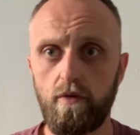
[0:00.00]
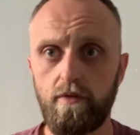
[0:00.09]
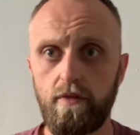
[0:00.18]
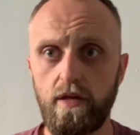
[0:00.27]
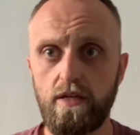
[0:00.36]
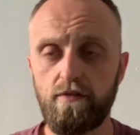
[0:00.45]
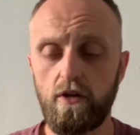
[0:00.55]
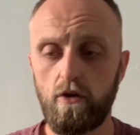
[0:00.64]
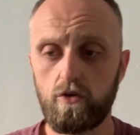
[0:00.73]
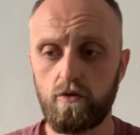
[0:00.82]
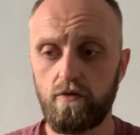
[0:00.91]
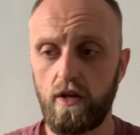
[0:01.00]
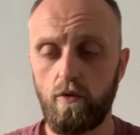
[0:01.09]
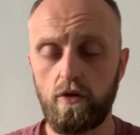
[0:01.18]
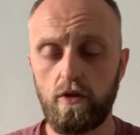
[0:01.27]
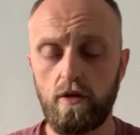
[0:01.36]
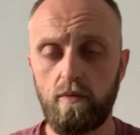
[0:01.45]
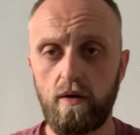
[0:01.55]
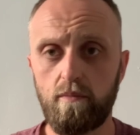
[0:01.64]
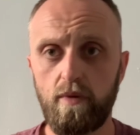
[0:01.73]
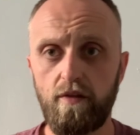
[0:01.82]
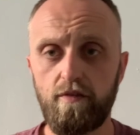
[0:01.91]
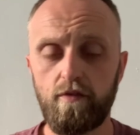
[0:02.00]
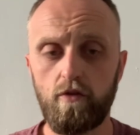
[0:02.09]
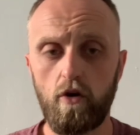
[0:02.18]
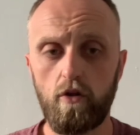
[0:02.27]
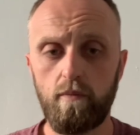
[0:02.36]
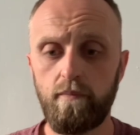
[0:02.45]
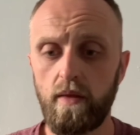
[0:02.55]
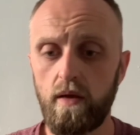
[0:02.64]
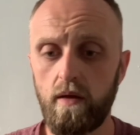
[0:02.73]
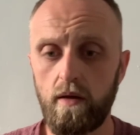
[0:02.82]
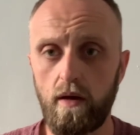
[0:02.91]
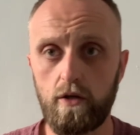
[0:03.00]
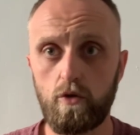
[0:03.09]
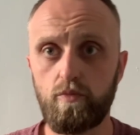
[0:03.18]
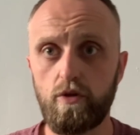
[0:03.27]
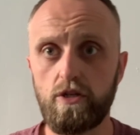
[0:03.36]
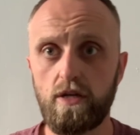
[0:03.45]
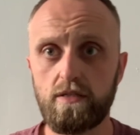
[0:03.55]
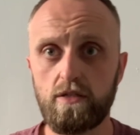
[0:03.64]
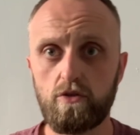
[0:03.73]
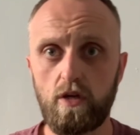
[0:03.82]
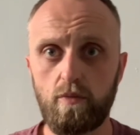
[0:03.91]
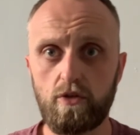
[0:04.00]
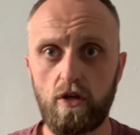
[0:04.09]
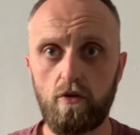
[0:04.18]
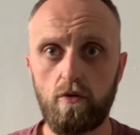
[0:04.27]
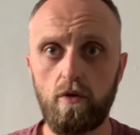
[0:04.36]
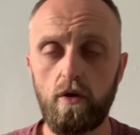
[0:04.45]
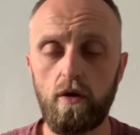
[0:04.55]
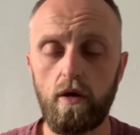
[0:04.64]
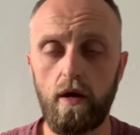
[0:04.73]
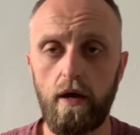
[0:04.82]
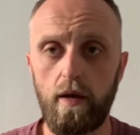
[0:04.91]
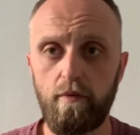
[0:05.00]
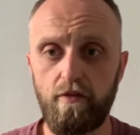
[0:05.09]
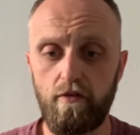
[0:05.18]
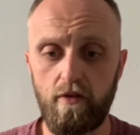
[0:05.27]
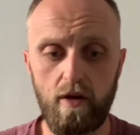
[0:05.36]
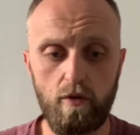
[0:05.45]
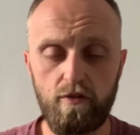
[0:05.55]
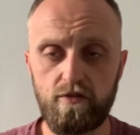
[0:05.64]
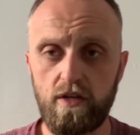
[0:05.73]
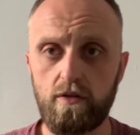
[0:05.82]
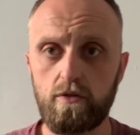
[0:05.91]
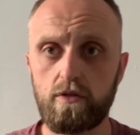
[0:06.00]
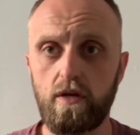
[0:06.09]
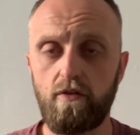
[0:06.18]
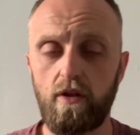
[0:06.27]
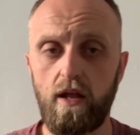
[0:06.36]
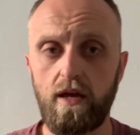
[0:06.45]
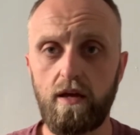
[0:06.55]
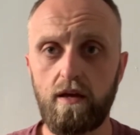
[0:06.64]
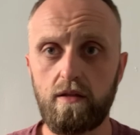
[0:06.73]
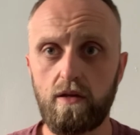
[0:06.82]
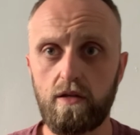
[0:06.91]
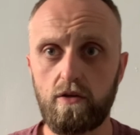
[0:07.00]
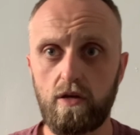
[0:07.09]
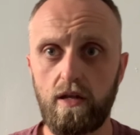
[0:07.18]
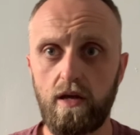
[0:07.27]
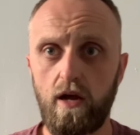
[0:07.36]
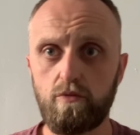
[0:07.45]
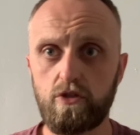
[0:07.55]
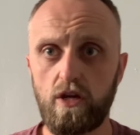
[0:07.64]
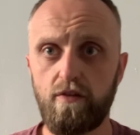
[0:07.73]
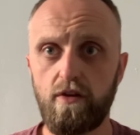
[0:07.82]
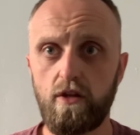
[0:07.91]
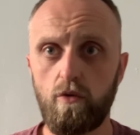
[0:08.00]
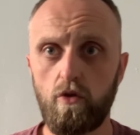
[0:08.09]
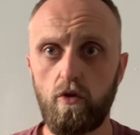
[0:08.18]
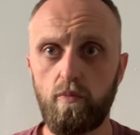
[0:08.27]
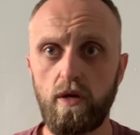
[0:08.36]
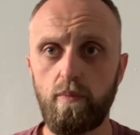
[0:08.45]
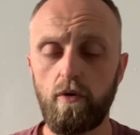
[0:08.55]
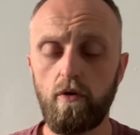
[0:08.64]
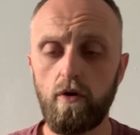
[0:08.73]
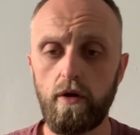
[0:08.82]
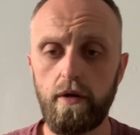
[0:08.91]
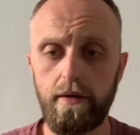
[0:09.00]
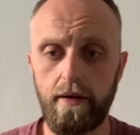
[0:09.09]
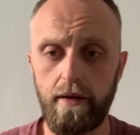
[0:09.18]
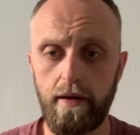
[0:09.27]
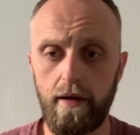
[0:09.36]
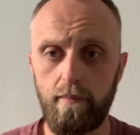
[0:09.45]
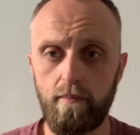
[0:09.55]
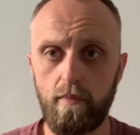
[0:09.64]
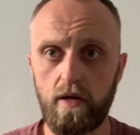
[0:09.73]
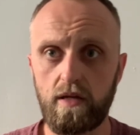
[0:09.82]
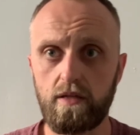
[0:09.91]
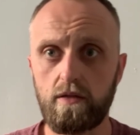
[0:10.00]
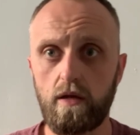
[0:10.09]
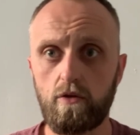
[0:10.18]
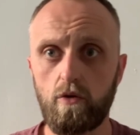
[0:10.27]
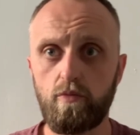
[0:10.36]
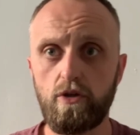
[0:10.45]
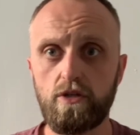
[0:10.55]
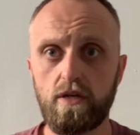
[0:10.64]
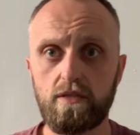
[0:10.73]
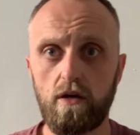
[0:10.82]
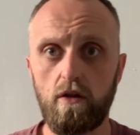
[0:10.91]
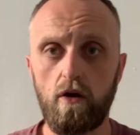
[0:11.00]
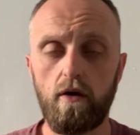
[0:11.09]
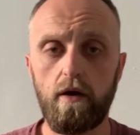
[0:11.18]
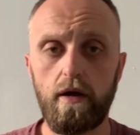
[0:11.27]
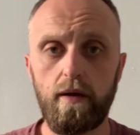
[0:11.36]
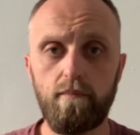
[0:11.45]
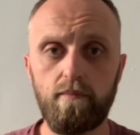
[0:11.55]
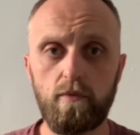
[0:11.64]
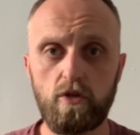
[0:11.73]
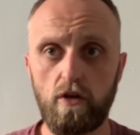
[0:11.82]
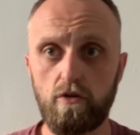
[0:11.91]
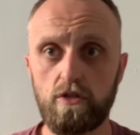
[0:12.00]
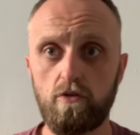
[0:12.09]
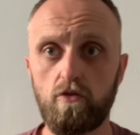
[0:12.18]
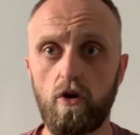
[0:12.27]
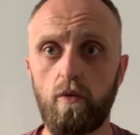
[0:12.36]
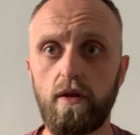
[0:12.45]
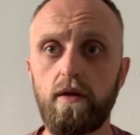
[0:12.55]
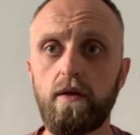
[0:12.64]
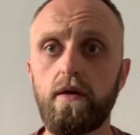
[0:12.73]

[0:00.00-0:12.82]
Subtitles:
these videos with anyone you think might benefit from them. I do appreciate it. It does help the channel. If you've liked what you've seen, just give it a like. That helps share the video with other people. Okay, I do appreciate it a lot. The channel is still growing